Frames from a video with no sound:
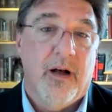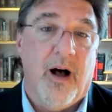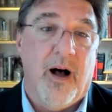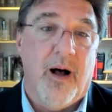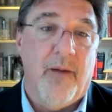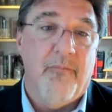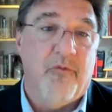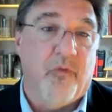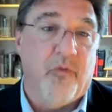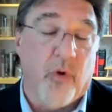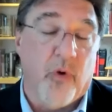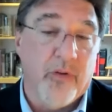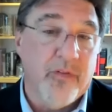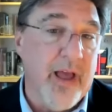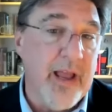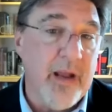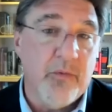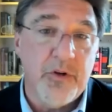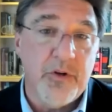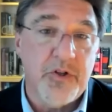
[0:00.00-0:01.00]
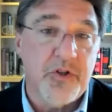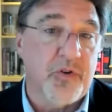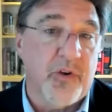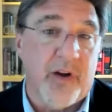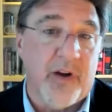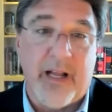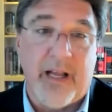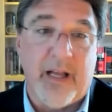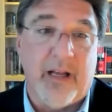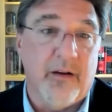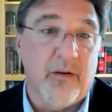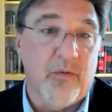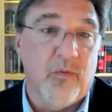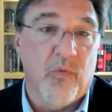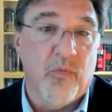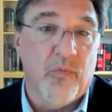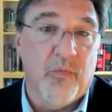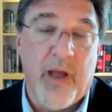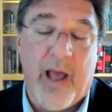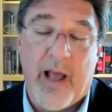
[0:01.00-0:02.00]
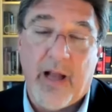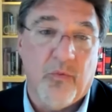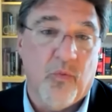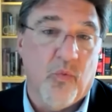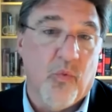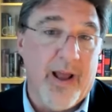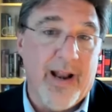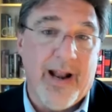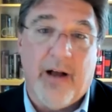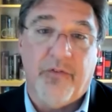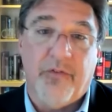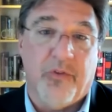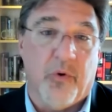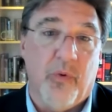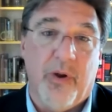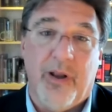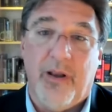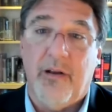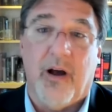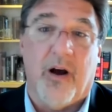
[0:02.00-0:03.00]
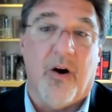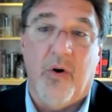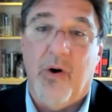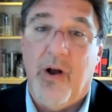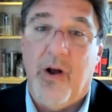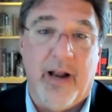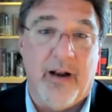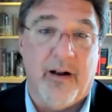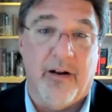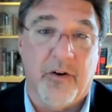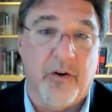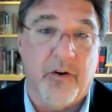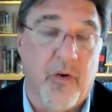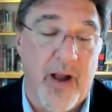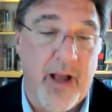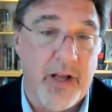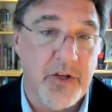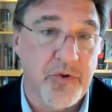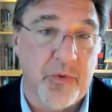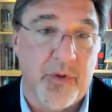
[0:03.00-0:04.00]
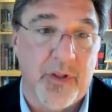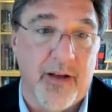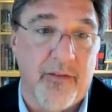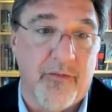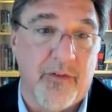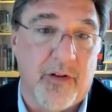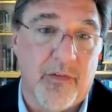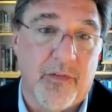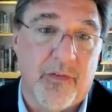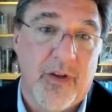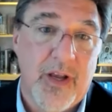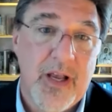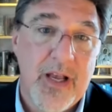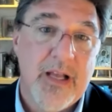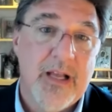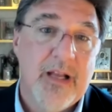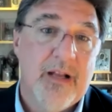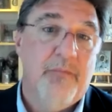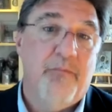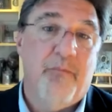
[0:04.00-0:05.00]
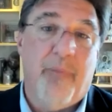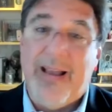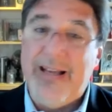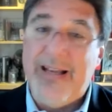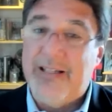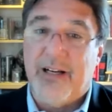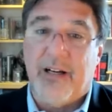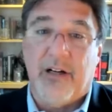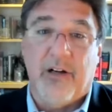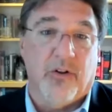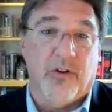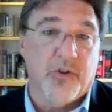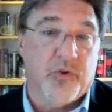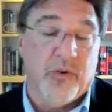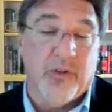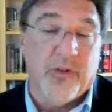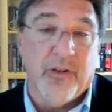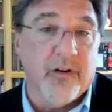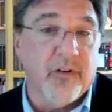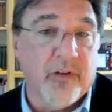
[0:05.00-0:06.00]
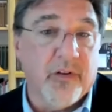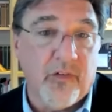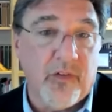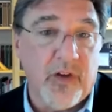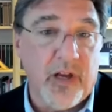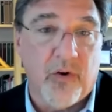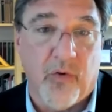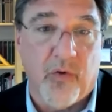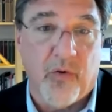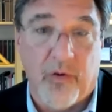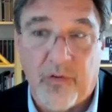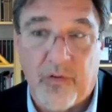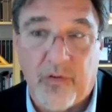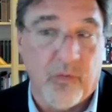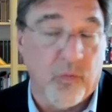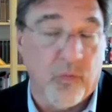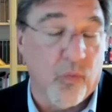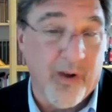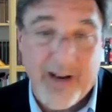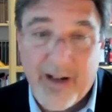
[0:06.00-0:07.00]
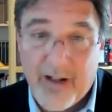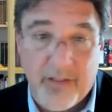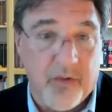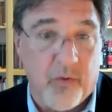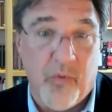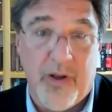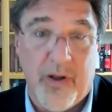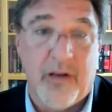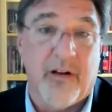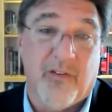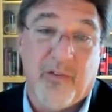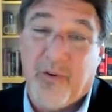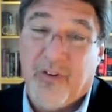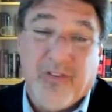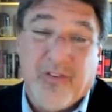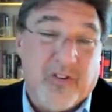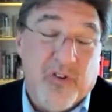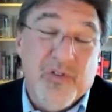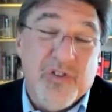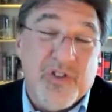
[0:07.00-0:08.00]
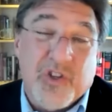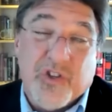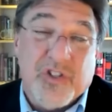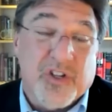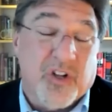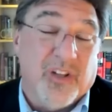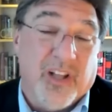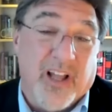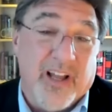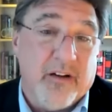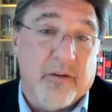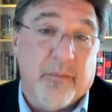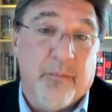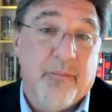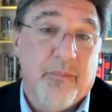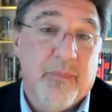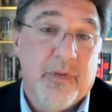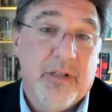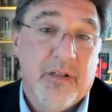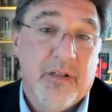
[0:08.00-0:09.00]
Um, foreign language training went out the window at undergraduate levels. Basic cultural literacy courses went out the windows because students just don't like them.